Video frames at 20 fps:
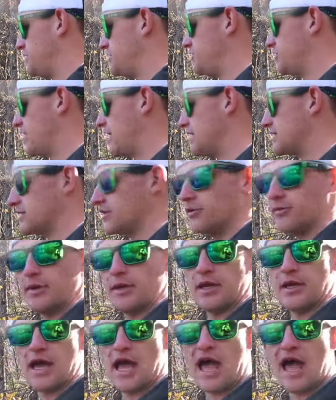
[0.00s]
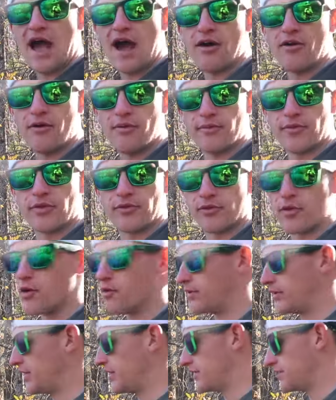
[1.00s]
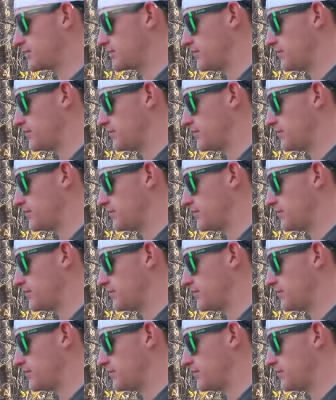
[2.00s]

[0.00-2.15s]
to teach you guys a little bit how I'm throwing it.